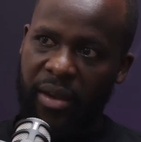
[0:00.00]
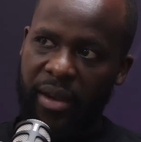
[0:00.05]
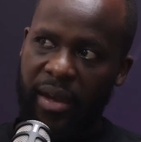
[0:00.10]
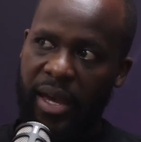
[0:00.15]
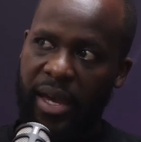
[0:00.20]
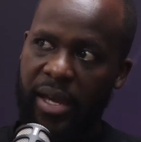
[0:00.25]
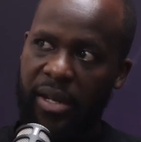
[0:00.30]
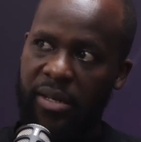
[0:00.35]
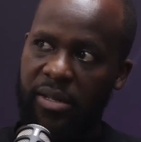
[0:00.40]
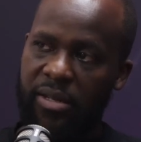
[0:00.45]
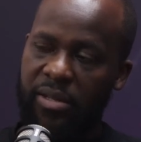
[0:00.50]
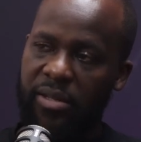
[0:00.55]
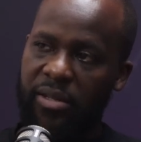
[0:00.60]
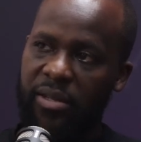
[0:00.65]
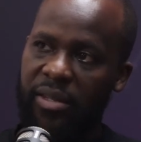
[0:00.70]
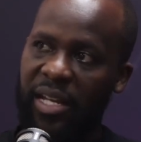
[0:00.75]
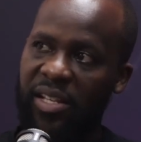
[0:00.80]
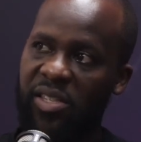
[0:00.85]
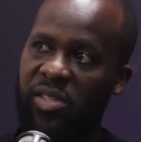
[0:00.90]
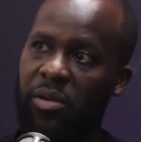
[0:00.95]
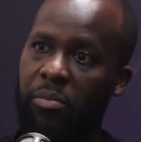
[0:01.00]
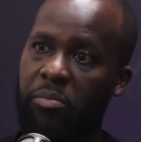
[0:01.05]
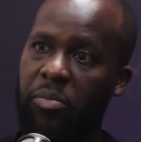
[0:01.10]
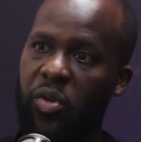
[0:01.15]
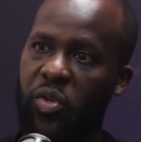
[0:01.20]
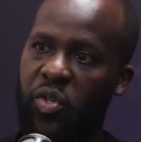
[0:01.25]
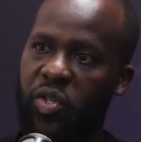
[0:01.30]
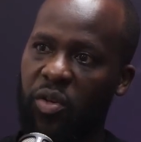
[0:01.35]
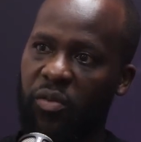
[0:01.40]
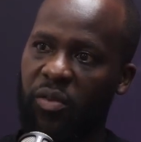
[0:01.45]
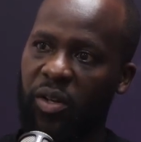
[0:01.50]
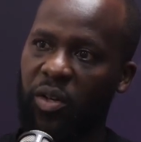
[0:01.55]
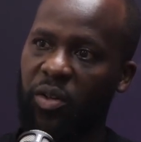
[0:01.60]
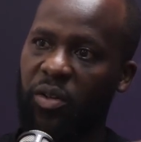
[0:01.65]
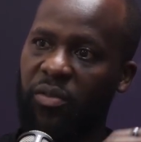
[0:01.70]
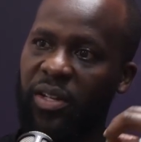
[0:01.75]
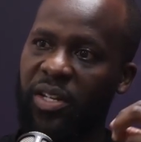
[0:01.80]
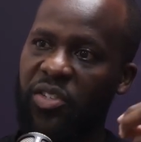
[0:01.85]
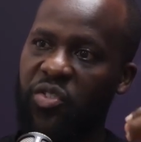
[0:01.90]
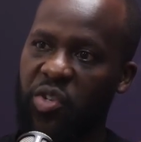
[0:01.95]
And that's the beauty of a lot
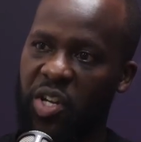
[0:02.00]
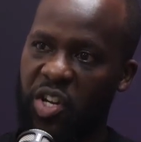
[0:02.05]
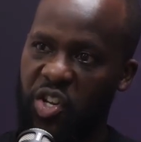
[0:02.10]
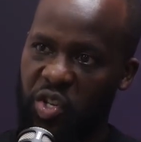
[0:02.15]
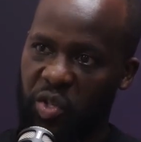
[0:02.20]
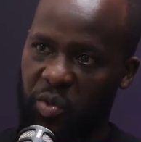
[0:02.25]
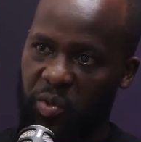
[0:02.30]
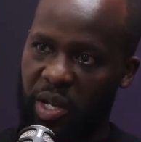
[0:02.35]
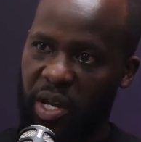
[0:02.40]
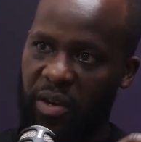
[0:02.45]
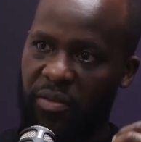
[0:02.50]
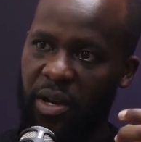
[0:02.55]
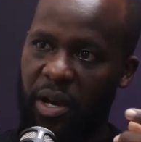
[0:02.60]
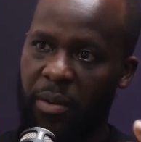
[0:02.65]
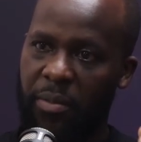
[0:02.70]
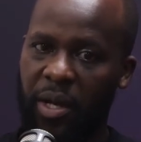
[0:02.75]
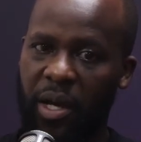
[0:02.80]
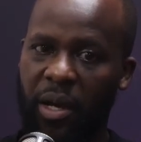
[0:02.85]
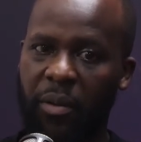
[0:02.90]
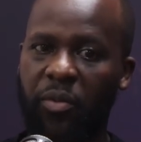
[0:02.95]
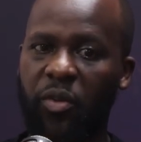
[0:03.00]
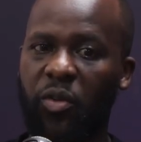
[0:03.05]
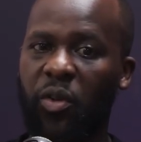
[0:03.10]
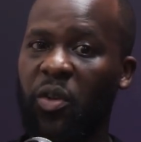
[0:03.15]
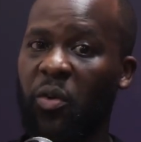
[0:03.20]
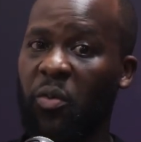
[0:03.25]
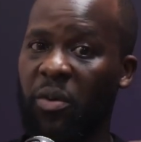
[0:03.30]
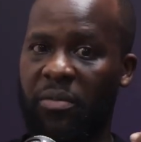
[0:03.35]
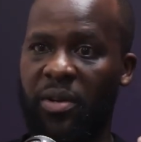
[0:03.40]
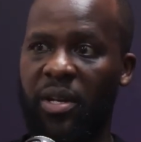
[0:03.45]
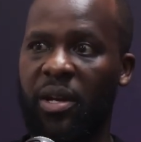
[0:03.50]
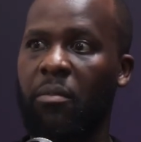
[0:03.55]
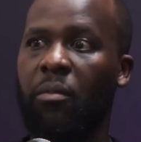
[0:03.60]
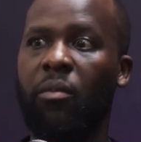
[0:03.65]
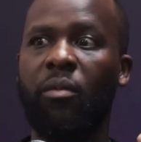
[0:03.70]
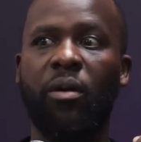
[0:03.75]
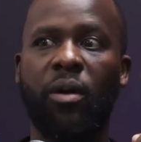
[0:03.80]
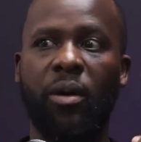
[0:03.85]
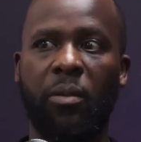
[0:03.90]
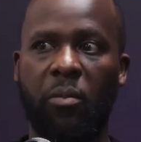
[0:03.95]
of the education we have coming up. The women are
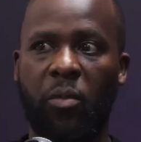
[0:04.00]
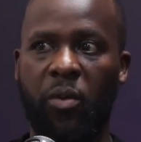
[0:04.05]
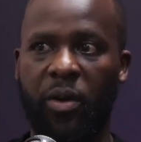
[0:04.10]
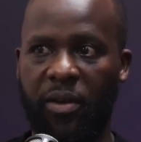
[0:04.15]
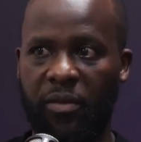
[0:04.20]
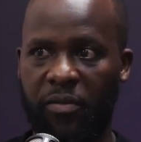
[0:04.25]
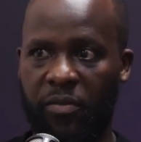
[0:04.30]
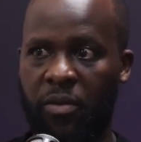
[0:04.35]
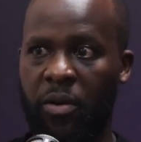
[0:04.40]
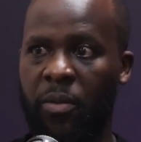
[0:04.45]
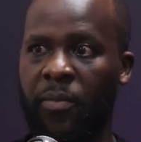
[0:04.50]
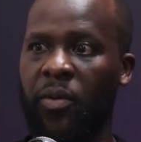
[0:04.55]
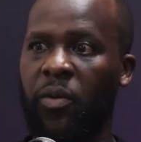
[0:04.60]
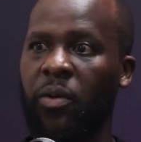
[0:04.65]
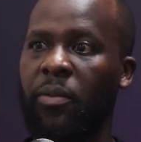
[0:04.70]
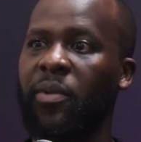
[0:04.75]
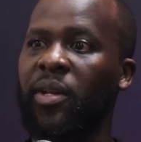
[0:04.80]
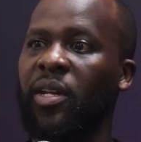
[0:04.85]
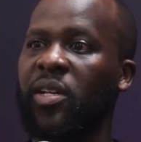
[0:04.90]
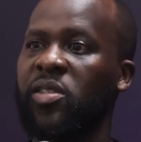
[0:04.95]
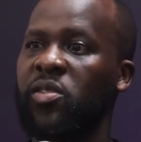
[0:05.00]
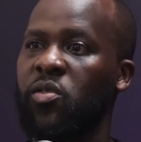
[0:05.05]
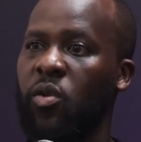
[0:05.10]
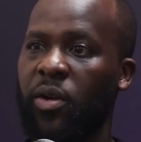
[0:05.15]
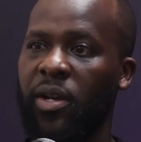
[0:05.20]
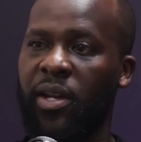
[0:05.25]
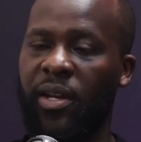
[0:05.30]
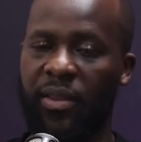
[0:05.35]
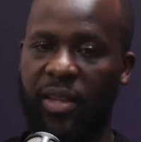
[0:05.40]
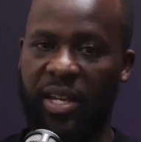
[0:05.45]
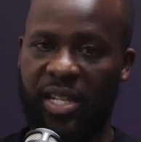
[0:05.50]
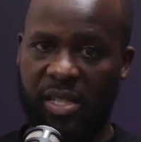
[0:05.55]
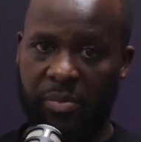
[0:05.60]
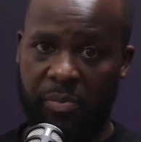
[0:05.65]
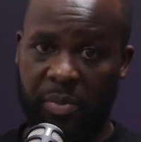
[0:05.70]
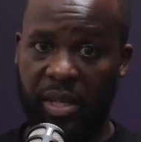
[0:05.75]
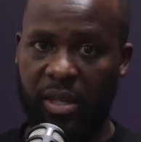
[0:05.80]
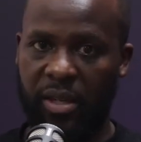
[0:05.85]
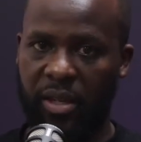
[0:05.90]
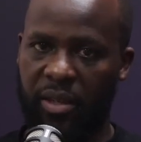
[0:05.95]
more and more informed. The women are talking, they're
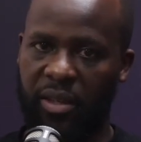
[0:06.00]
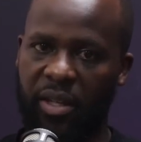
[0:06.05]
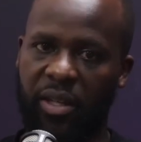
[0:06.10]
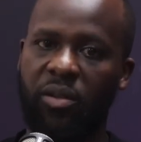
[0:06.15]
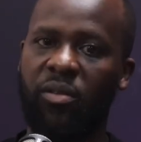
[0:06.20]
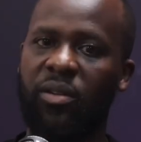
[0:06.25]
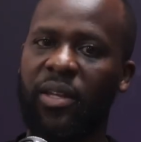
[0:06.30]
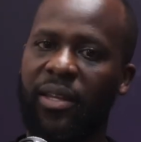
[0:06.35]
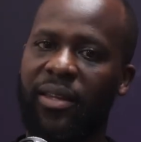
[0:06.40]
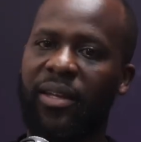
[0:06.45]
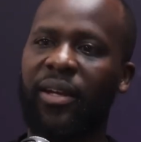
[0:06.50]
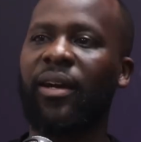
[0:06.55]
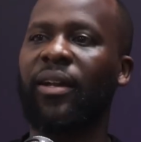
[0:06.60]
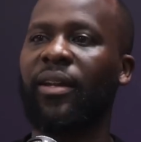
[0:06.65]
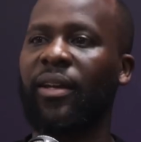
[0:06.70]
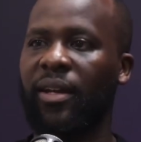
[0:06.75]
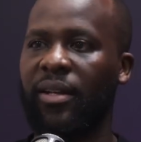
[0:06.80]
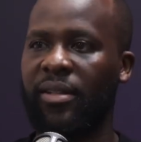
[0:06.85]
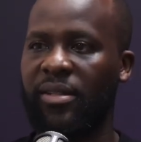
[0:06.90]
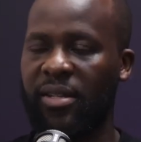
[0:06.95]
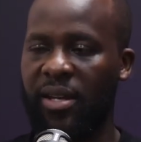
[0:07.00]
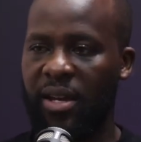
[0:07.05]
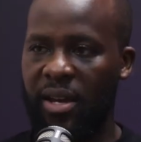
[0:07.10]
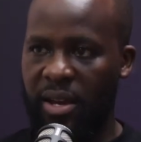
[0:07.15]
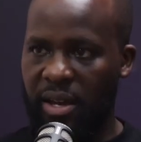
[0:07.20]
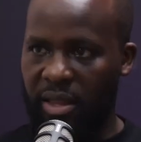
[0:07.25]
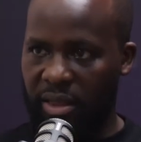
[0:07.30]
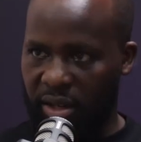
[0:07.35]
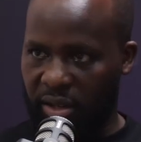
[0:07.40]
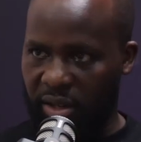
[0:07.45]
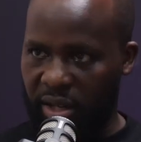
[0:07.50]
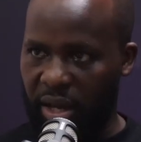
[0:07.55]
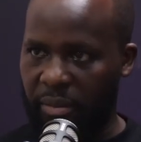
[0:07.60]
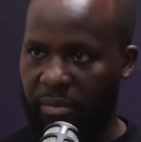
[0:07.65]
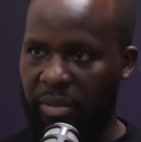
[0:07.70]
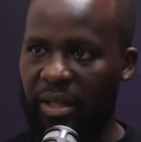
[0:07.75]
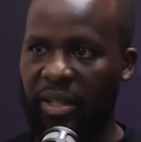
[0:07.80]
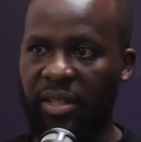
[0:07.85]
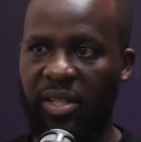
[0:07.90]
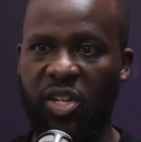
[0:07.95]
speaking. They know that they can get the
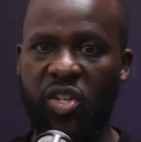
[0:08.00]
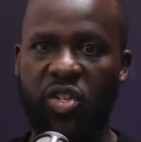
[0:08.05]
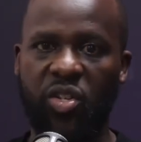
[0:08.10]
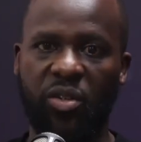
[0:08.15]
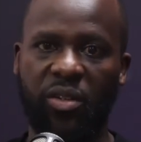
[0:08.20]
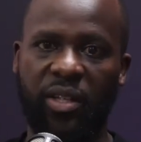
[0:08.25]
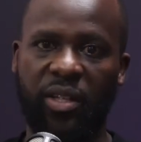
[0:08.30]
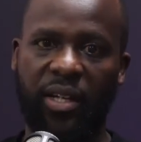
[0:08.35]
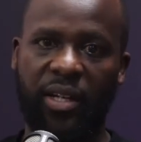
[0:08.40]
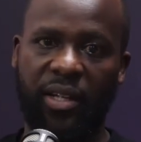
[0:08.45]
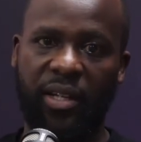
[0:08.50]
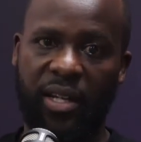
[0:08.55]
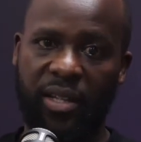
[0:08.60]
rehabilitation, they can